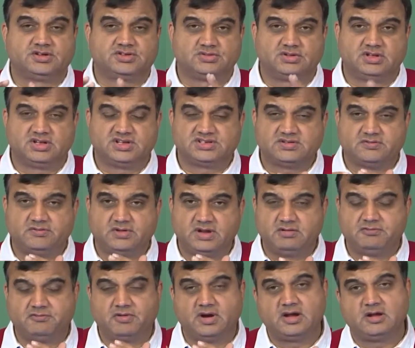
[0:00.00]
So, there is a very
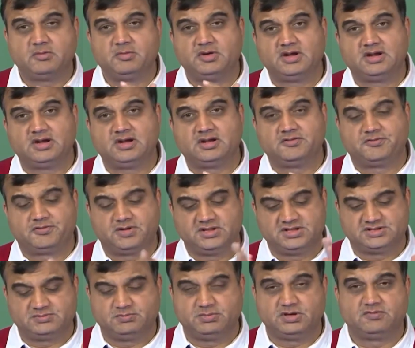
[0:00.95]
fundamental
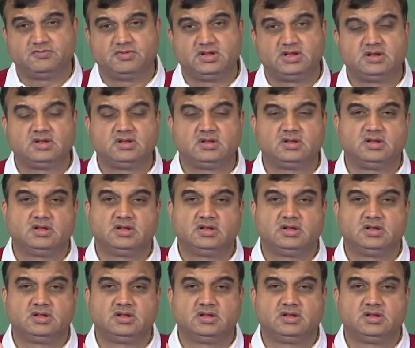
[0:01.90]
difference between